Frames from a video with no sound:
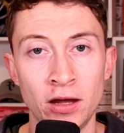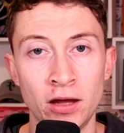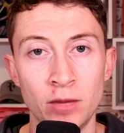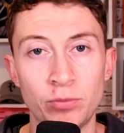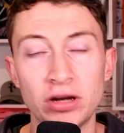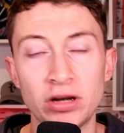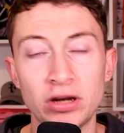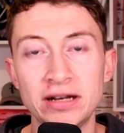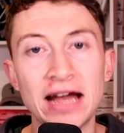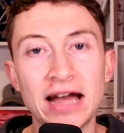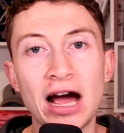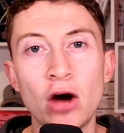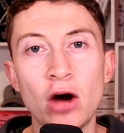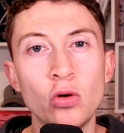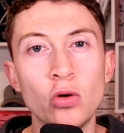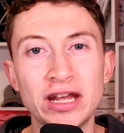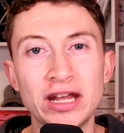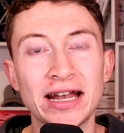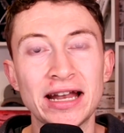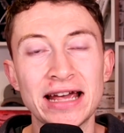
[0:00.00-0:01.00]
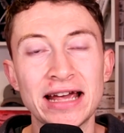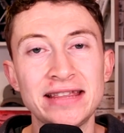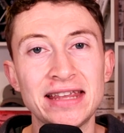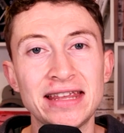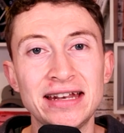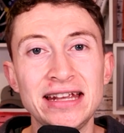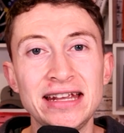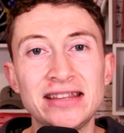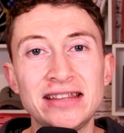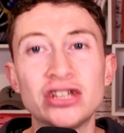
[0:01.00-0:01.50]
But now
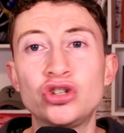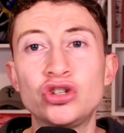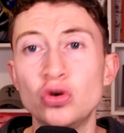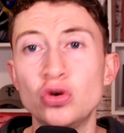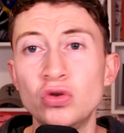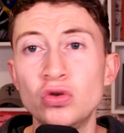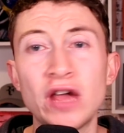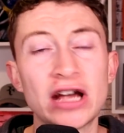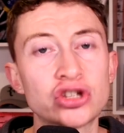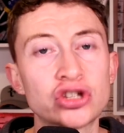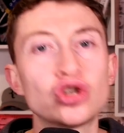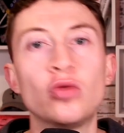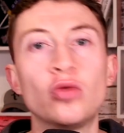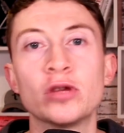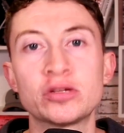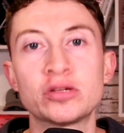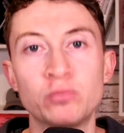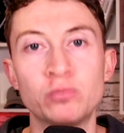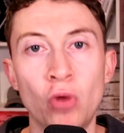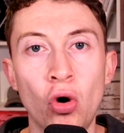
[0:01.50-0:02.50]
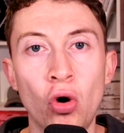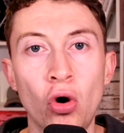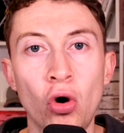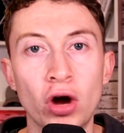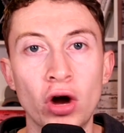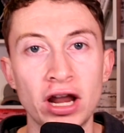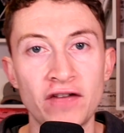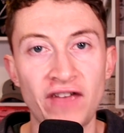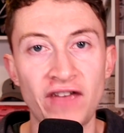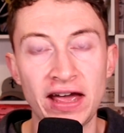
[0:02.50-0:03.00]
United need to do that so much more,
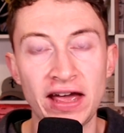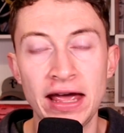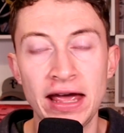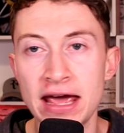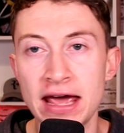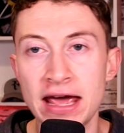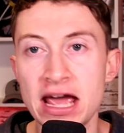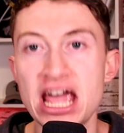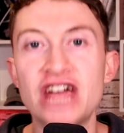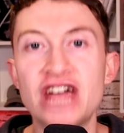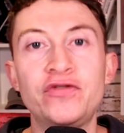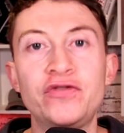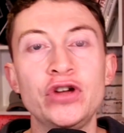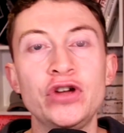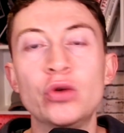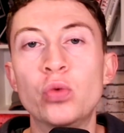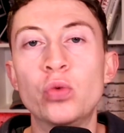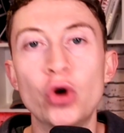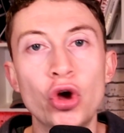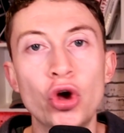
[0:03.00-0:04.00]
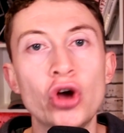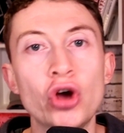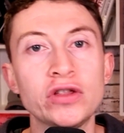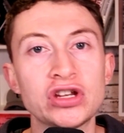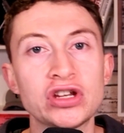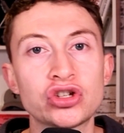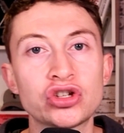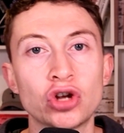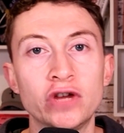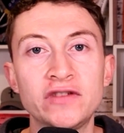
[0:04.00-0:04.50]
and I think if we were to
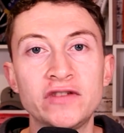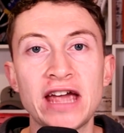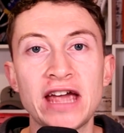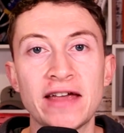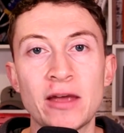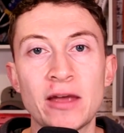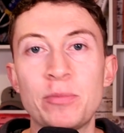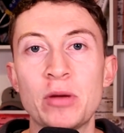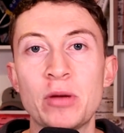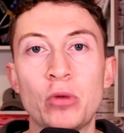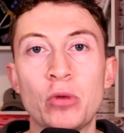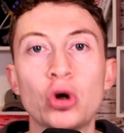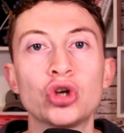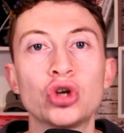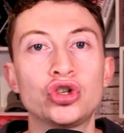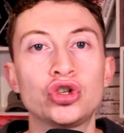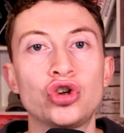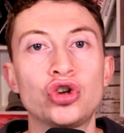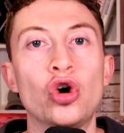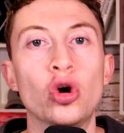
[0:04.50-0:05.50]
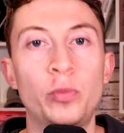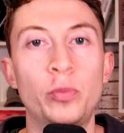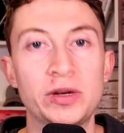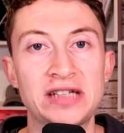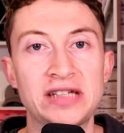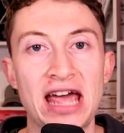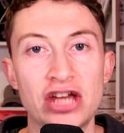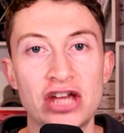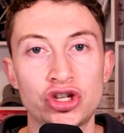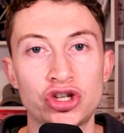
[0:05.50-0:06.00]
sort of get a bit more controlled
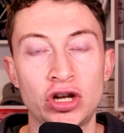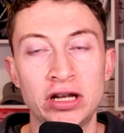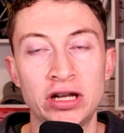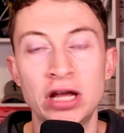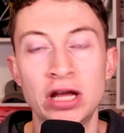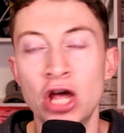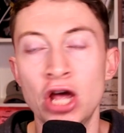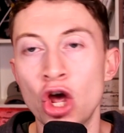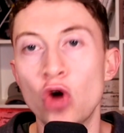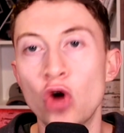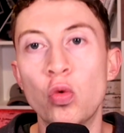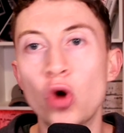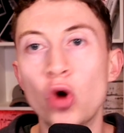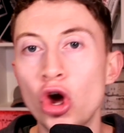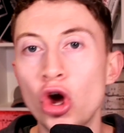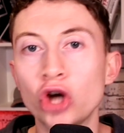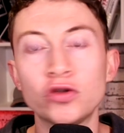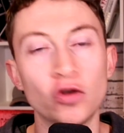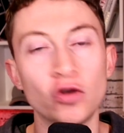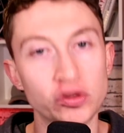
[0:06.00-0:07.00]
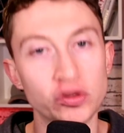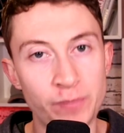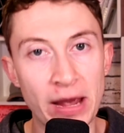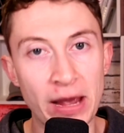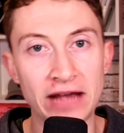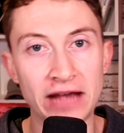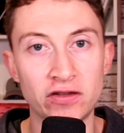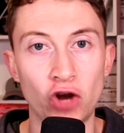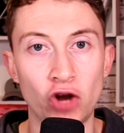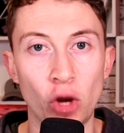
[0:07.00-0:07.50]
possession and work those
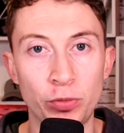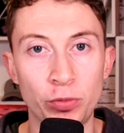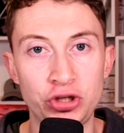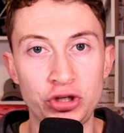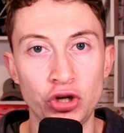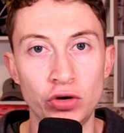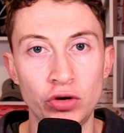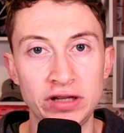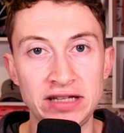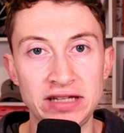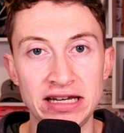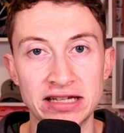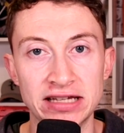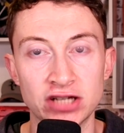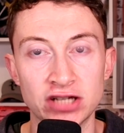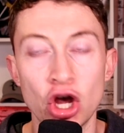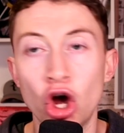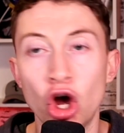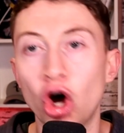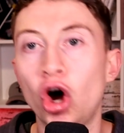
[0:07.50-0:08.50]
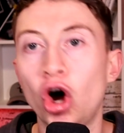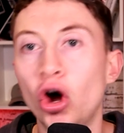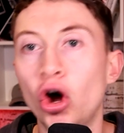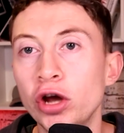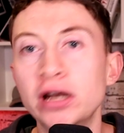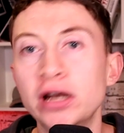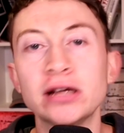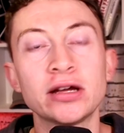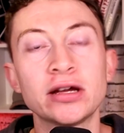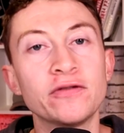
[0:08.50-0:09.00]
better opportunities,
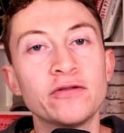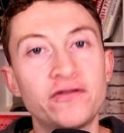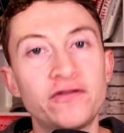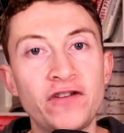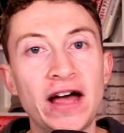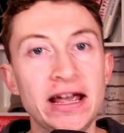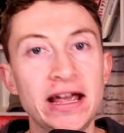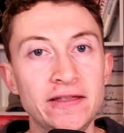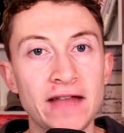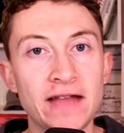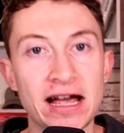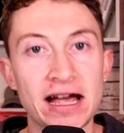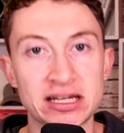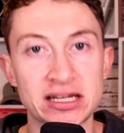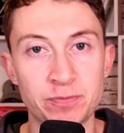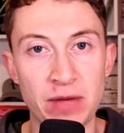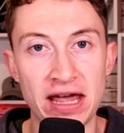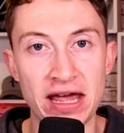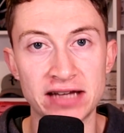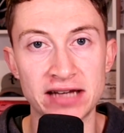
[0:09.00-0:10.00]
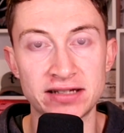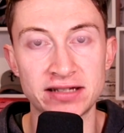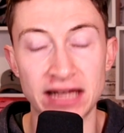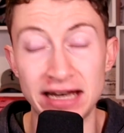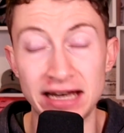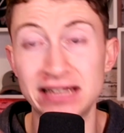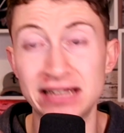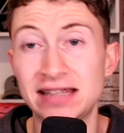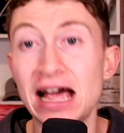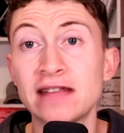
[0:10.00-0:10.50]
Højlund can find that space then.
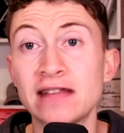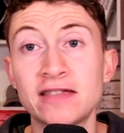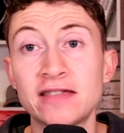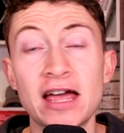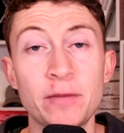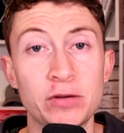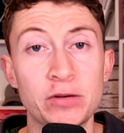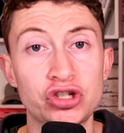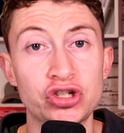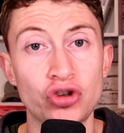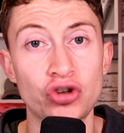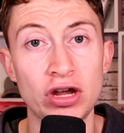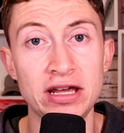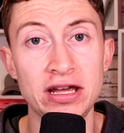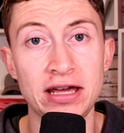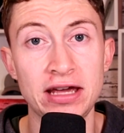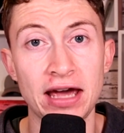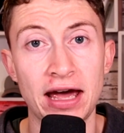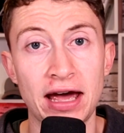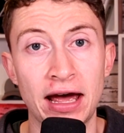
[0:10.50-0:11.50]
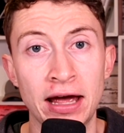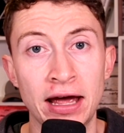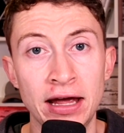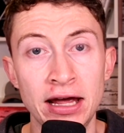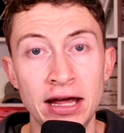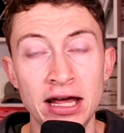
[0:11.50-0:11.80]
He's that type of striker.